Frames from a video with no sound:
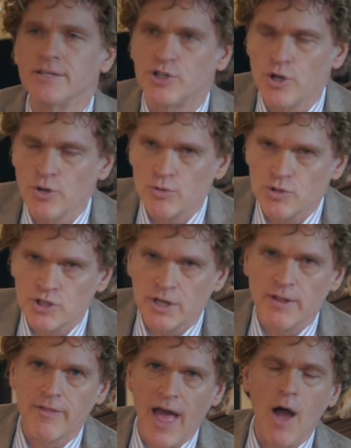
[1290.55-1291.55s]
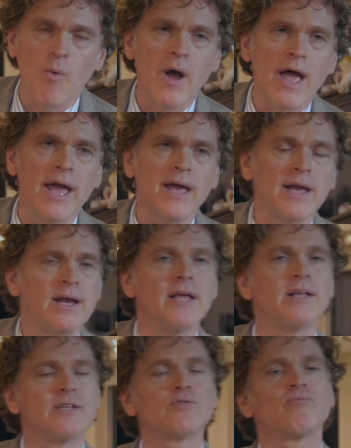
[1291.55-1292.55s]
It's used that way, and
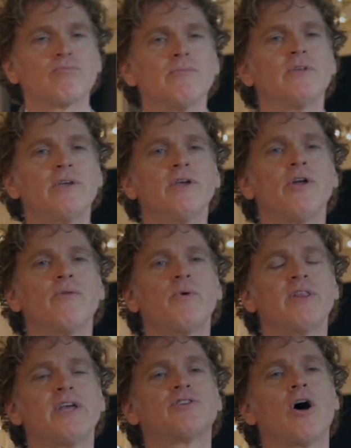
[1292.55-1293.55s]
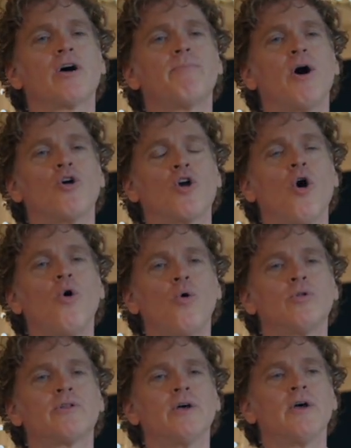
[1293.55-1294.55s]
it's, you know, when they talk about
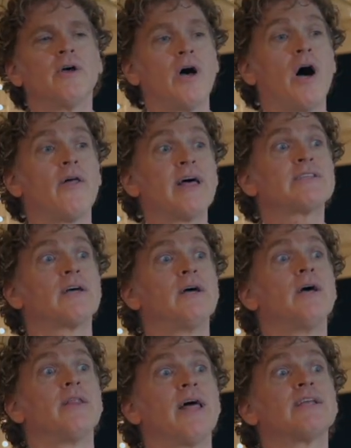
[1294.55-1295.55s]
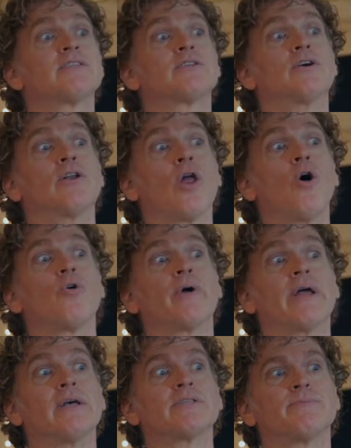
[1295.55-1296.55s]
gold, oh, that's a, that's
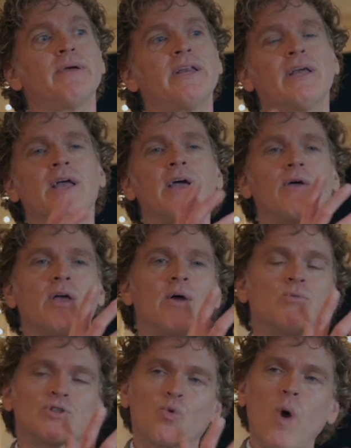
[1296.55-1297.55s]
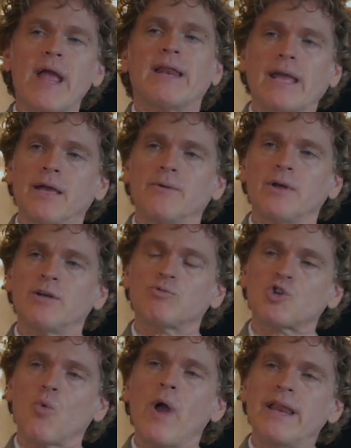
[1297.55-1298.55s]
glorious, meaning it, it was weighty. It
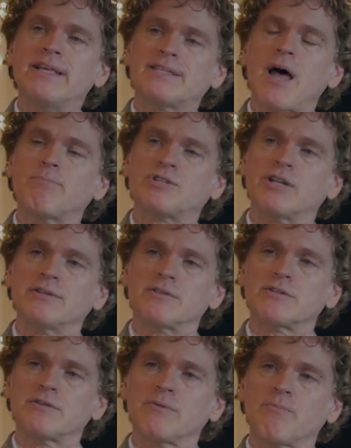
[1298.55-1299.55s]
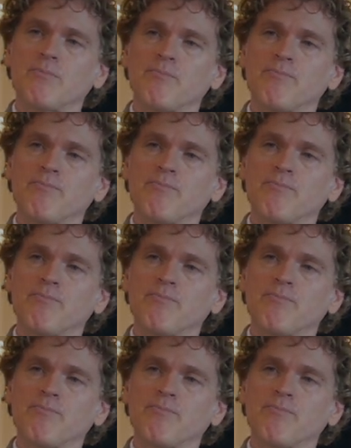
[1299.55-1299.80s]
was a weighty substance. Mm-hmm.